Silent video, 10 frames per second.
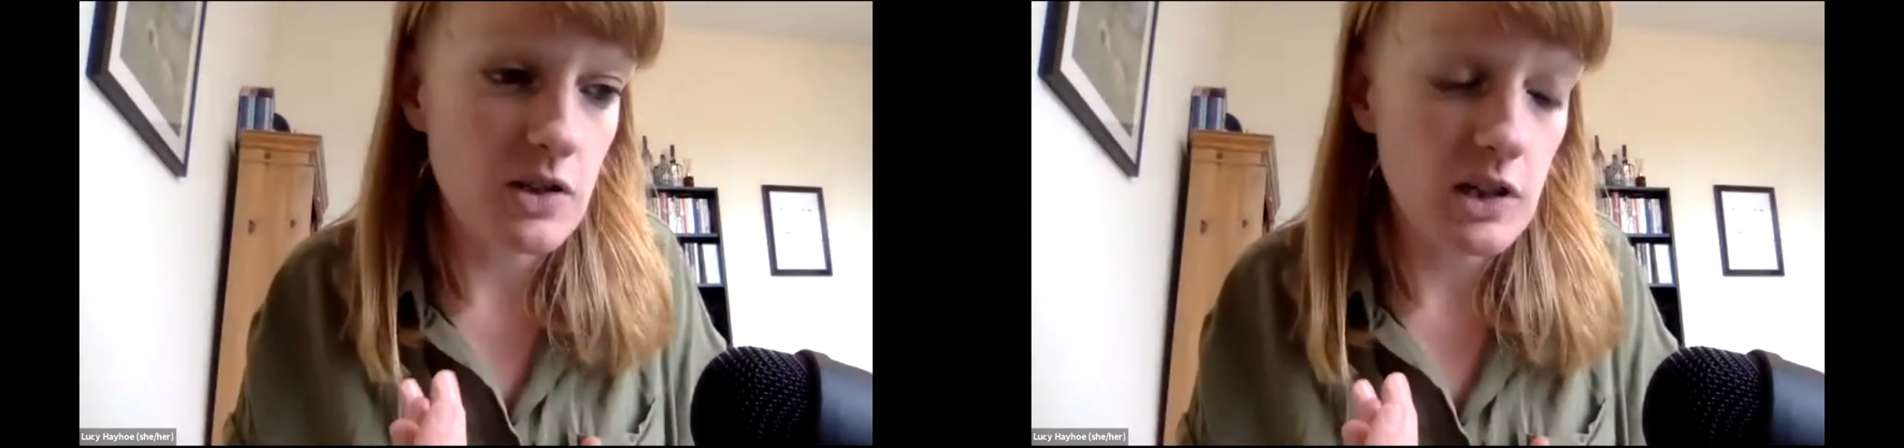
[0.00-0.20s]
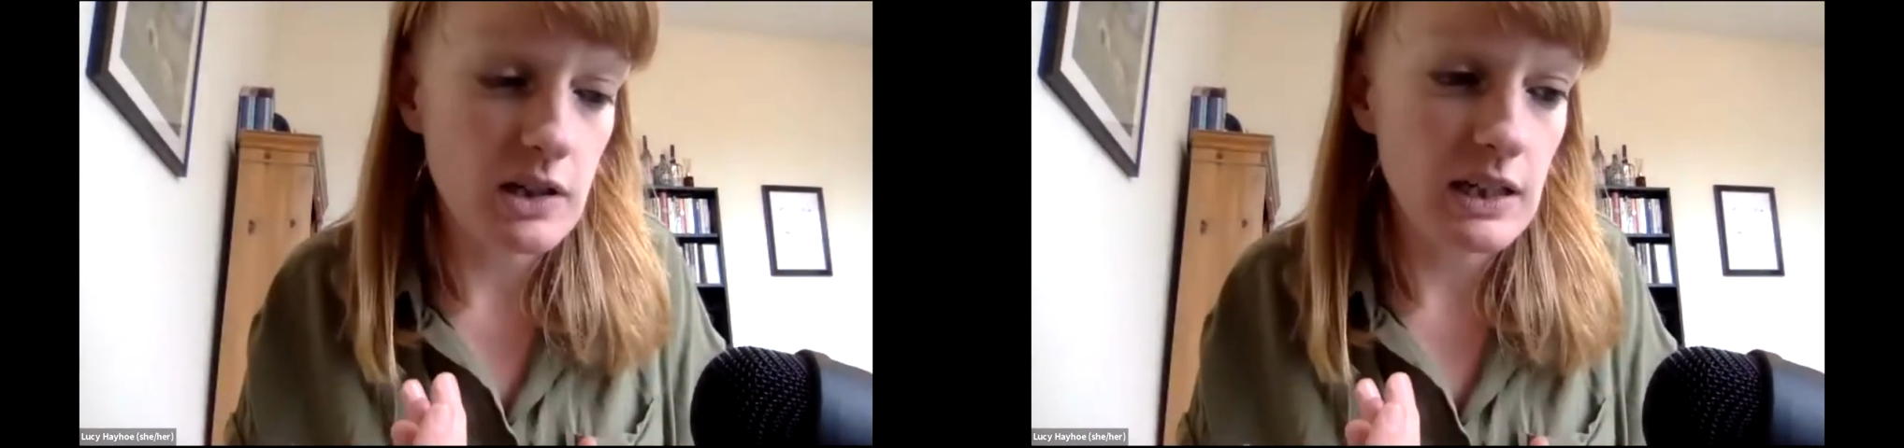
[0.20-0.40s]

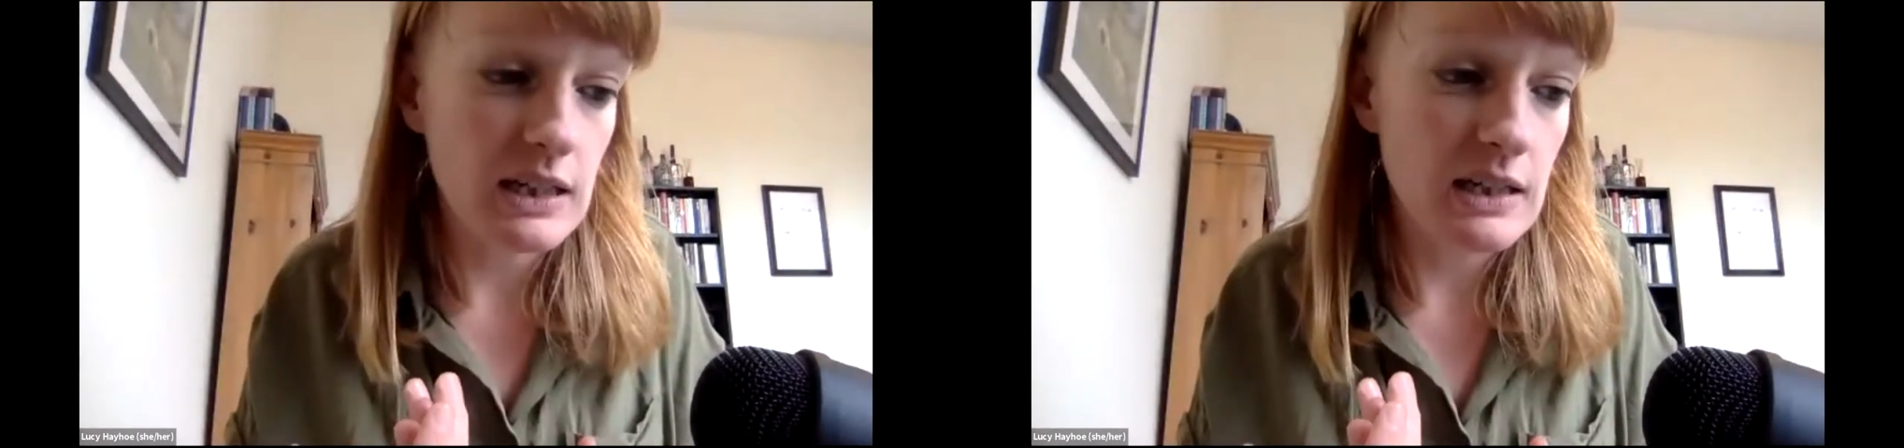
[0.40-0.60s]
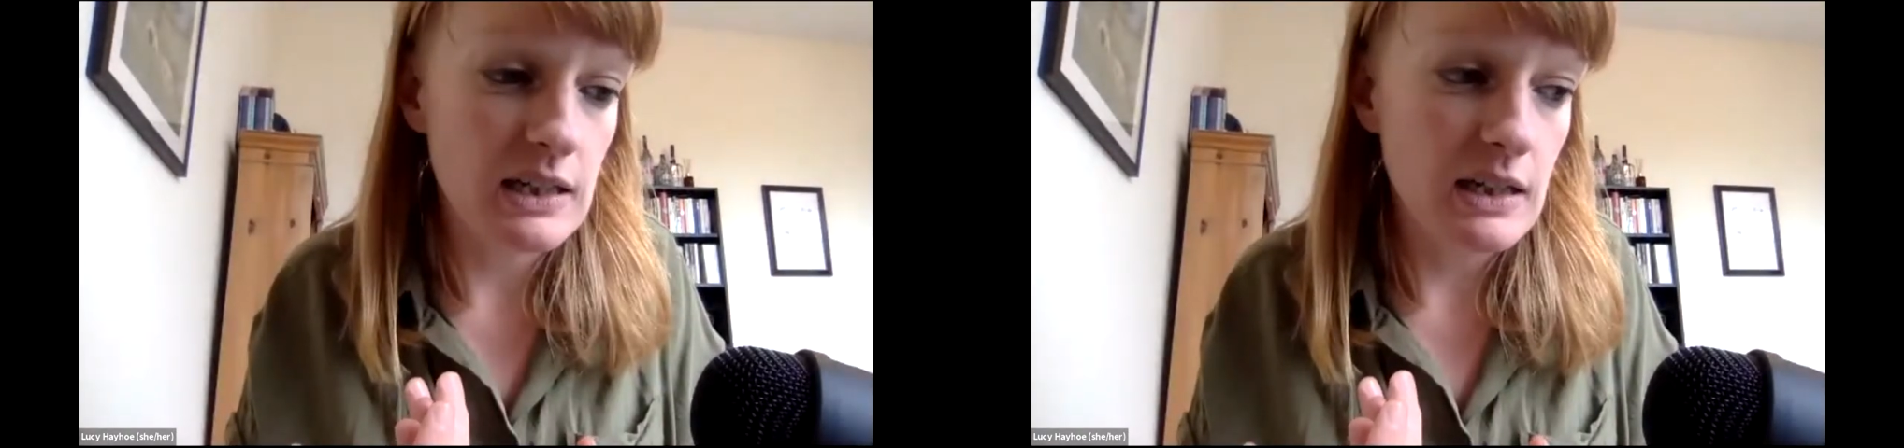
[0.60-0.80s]

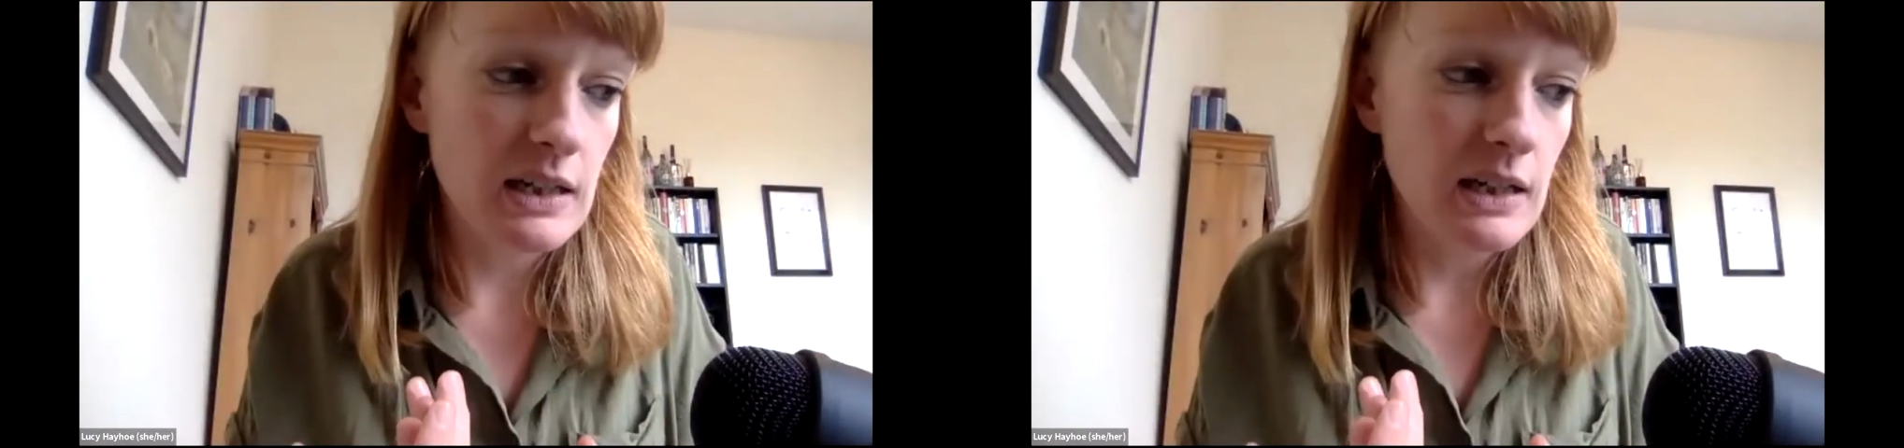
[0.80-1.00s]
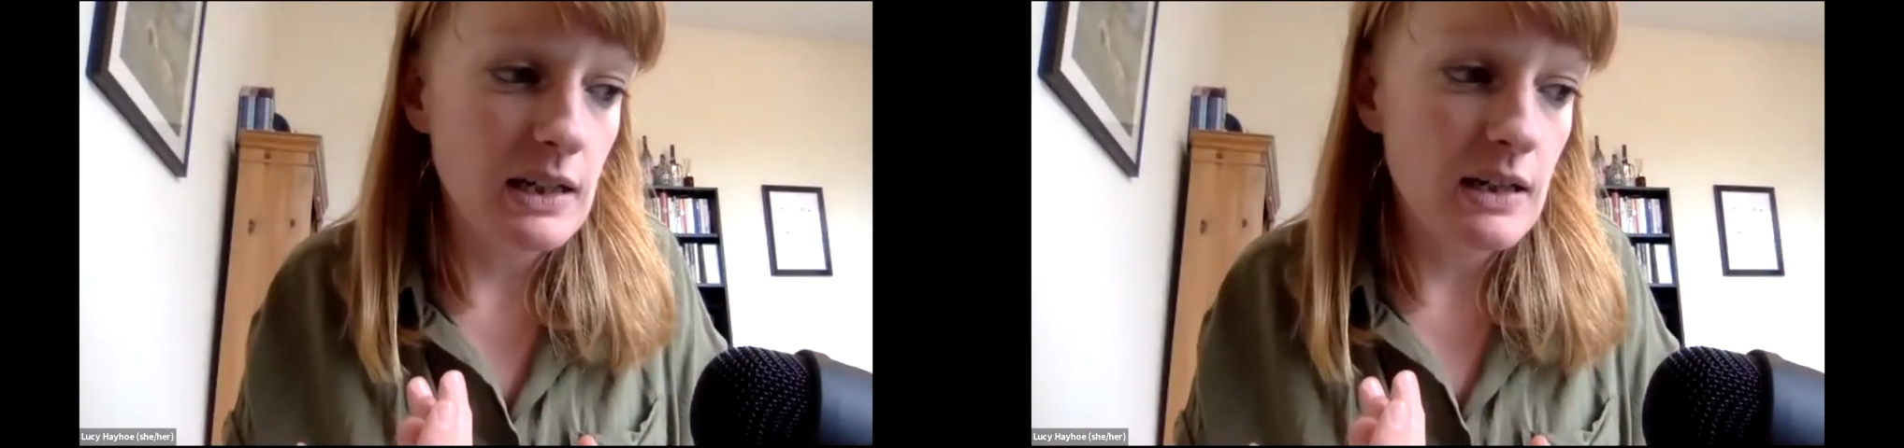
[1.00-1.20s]
journey.
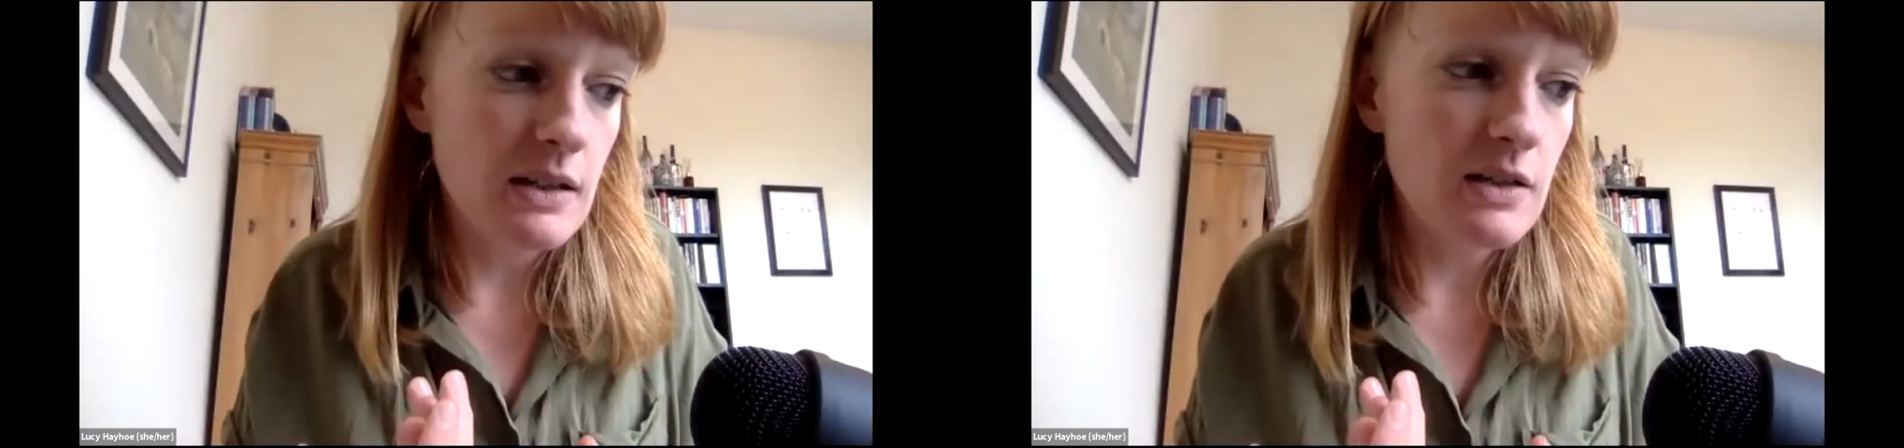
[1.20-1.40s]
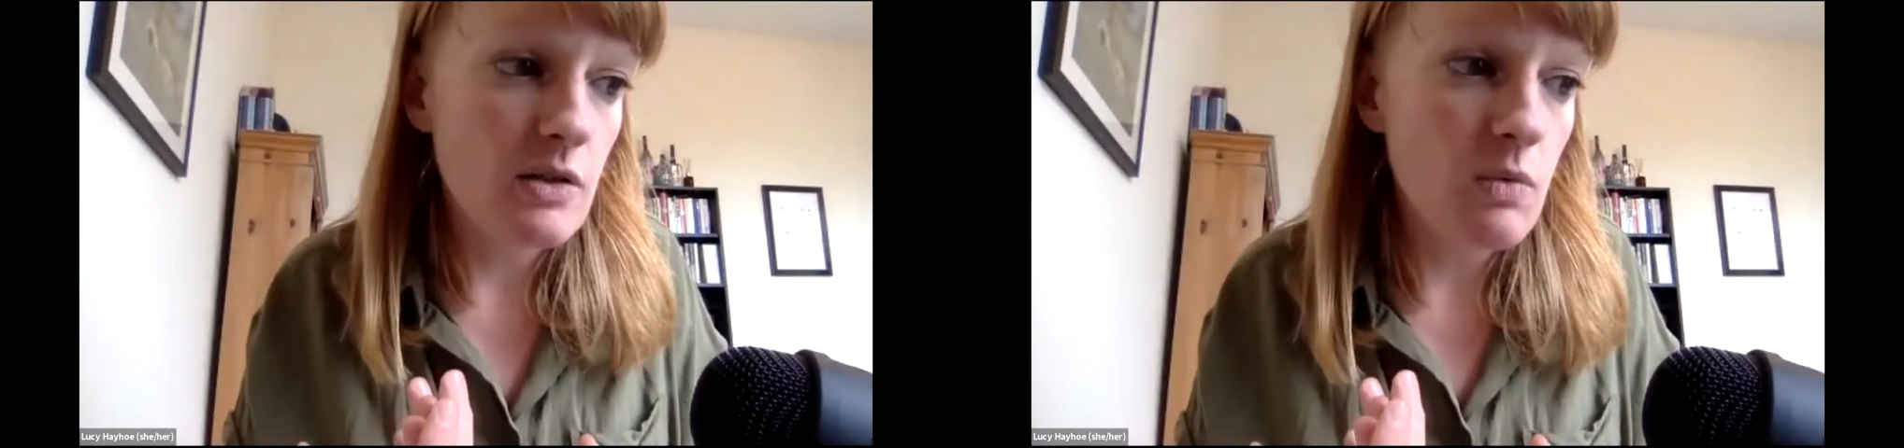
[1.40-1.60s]

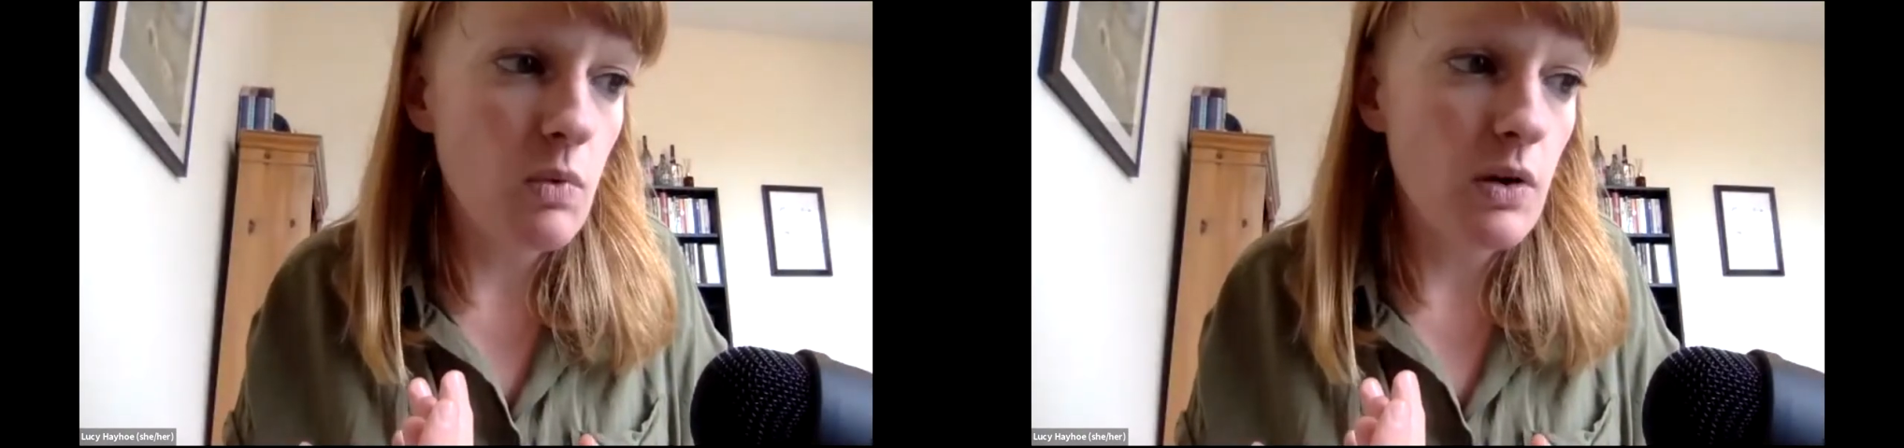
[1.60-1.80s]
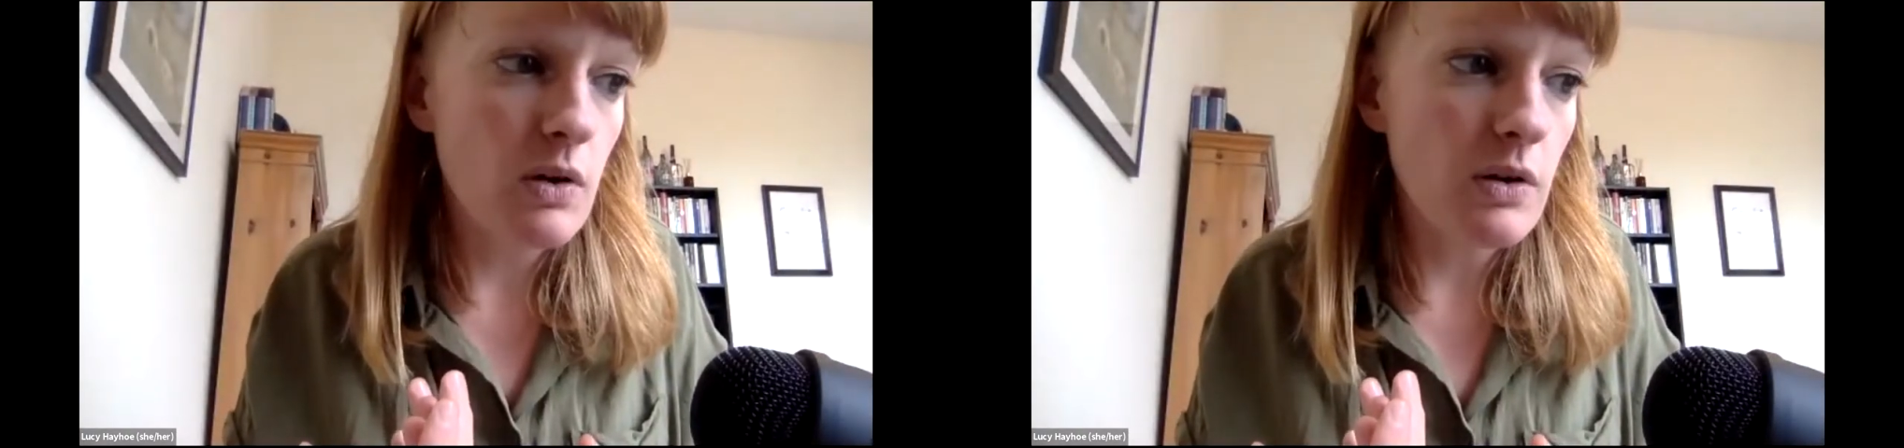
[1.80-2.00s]
So
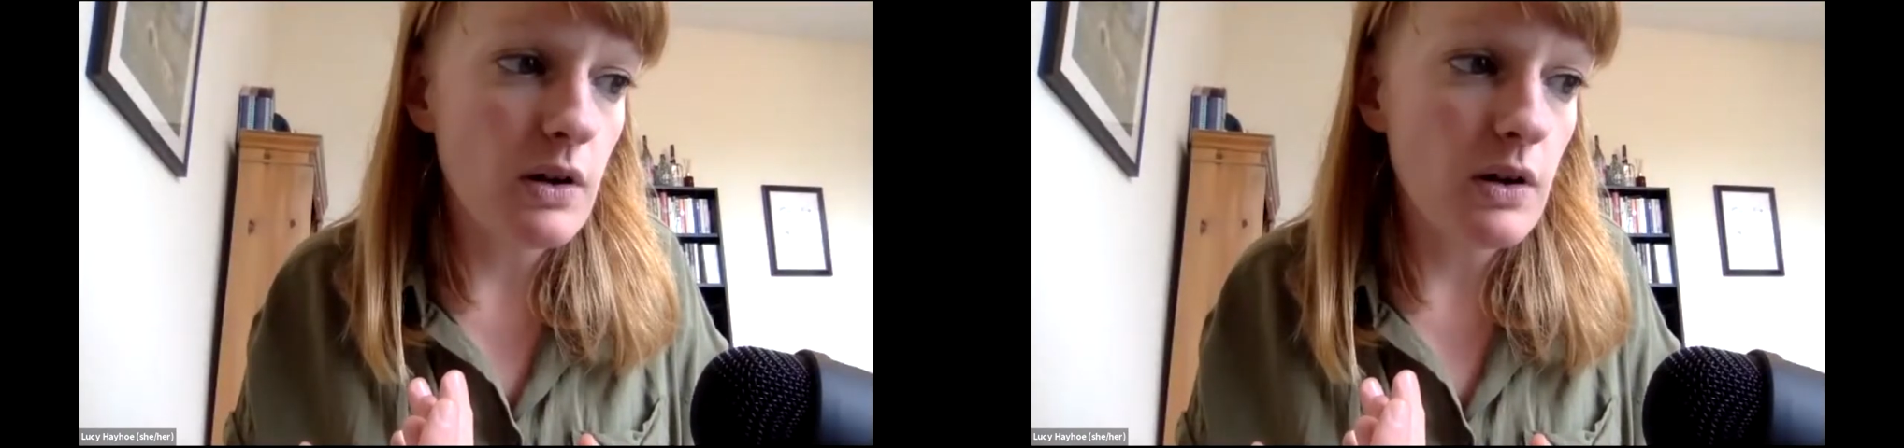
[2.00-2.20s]
what,